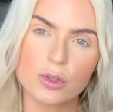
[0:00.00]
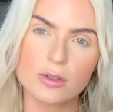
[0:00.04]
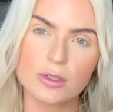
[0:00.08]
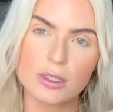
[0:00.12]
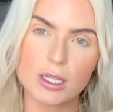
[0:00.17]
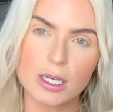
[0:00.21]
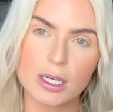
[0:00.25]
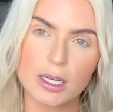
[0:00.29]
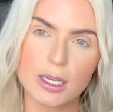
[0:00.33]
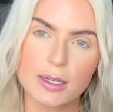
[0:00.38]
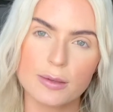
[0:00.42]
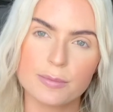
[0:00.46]

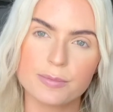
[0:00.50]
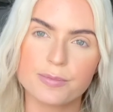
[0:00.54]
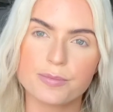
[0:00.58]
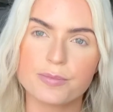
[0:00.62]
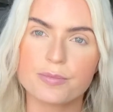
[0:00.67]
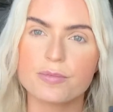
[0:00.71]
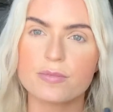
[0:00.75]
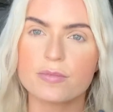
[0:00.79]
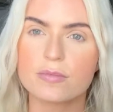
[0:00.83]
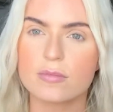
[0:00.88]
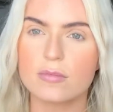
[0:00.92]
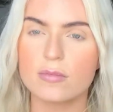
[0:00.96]
in it,
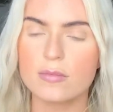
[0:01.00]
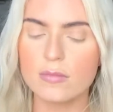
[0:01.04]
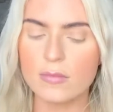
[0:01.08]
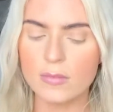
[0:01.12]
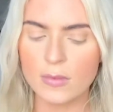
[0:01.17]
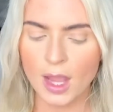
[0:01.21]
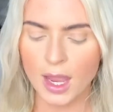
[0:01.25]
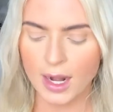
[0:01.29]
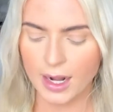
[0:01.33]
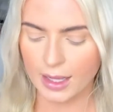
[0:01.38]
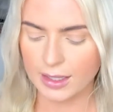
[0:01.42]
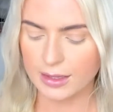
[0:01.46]

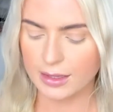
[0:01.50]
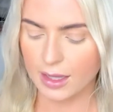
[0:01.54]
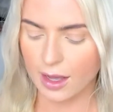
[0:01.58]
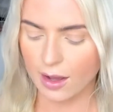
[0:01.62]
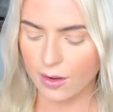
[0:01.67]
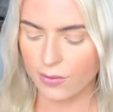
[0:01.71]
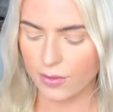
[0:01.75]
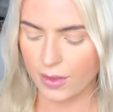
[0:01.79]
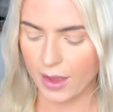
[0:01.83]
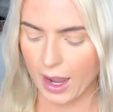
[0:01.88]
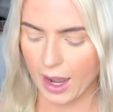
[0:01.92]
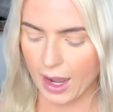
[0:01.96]
and I
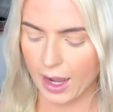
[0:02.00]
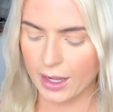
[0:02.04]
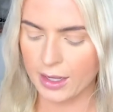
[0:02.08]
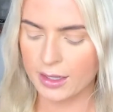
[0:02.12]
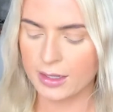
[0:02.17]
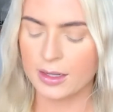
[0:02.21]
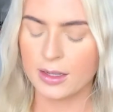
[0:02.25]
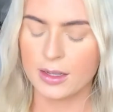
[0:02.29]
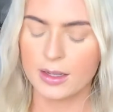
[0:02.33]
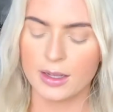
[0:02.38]
love that.